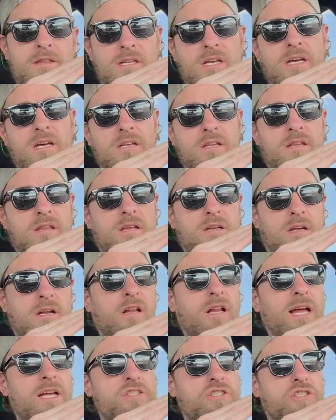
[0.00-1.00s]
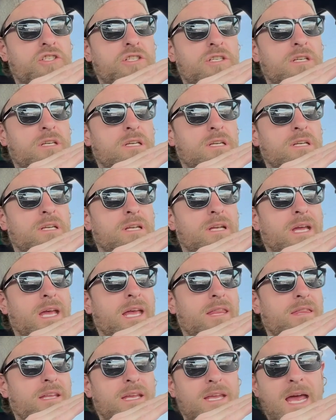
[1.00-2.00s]
the clutch
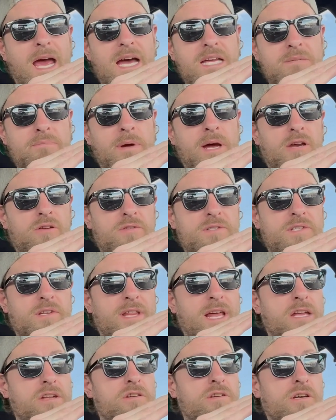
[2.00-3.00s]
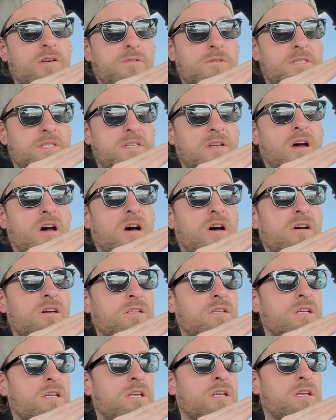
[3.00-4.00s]
and the gas pedal so that you don't stall.
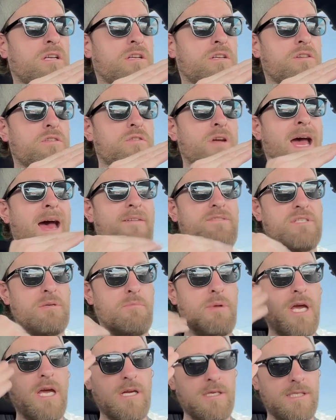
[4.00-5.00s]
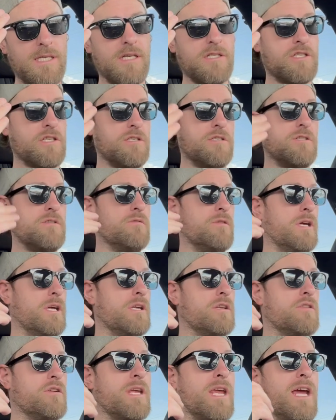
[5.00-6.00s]
You have to pay attention to it.
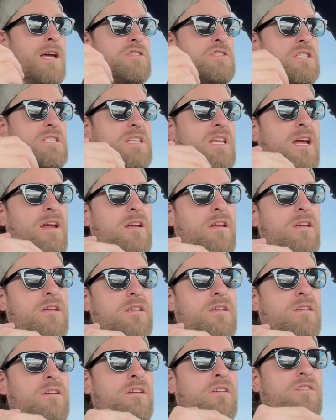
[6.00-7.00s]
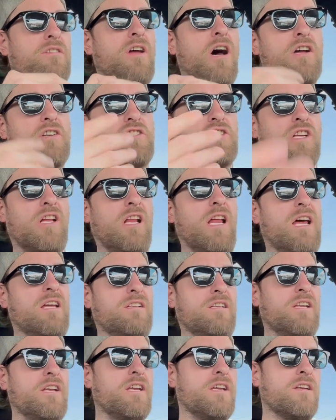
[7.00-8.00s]
You can't just like
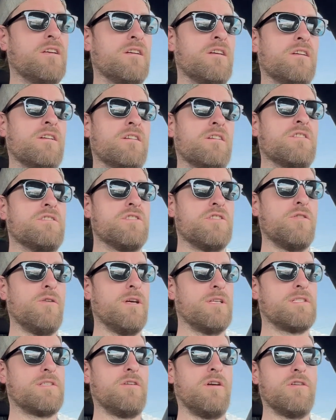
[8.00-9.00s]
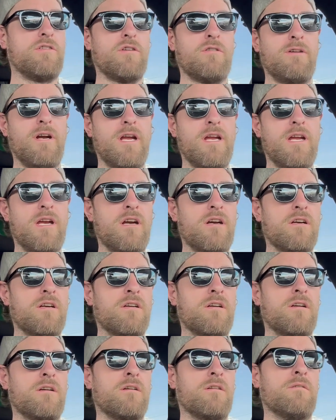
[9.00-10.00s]
nonchalantly do it. So I'll do it right here,
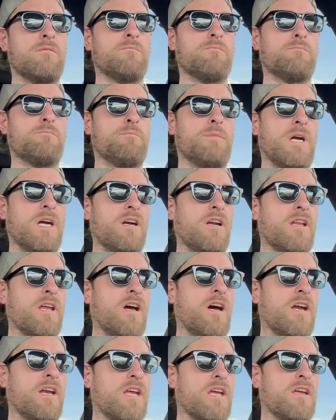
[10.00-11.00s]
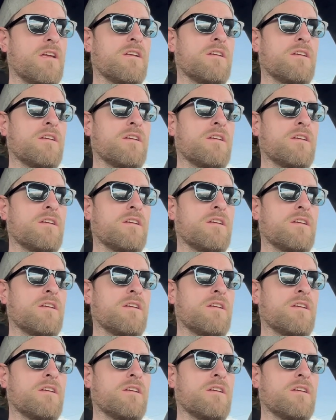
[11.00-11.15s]
barely on it.